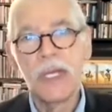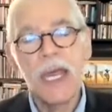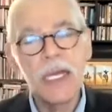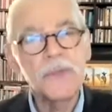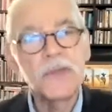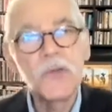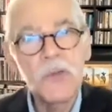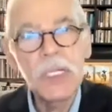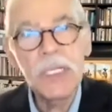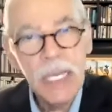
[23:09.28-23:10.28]
And if you
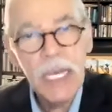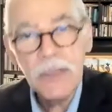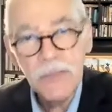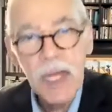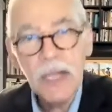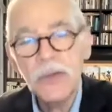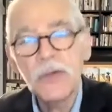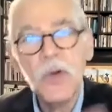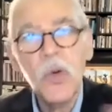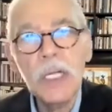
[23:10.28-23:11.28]
really add value,
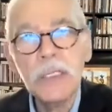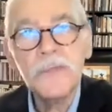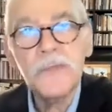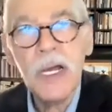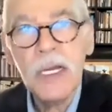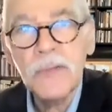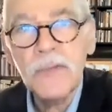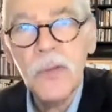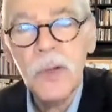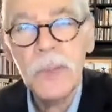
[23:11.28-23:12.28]
quantify it
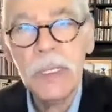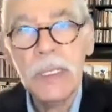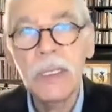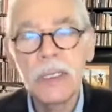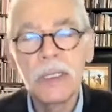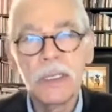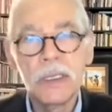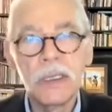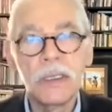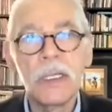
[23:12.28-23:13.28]
for me
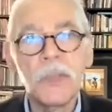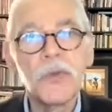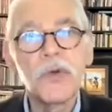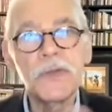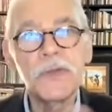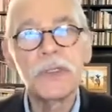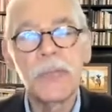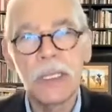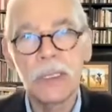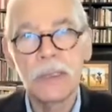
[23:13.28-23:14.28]
and prove it to me.
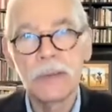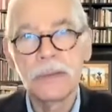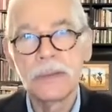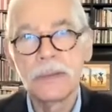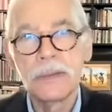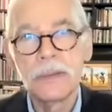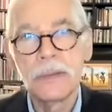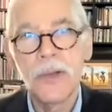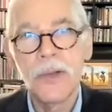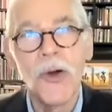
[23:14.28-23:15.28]

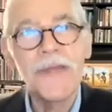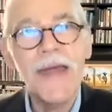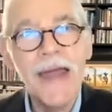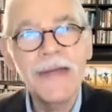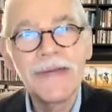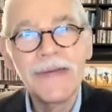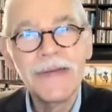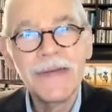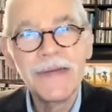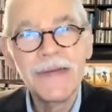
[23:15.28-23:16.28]
All of that
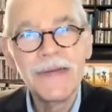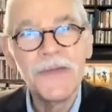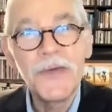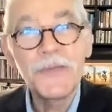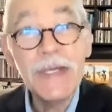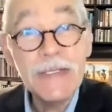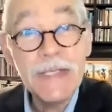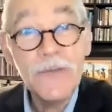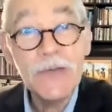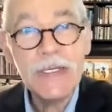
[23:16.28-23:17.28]
in 15 to
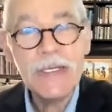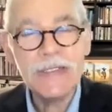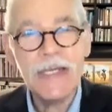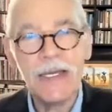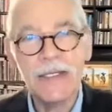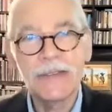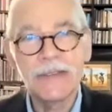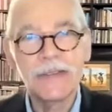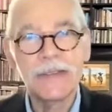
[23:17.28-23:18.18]
17 seconds.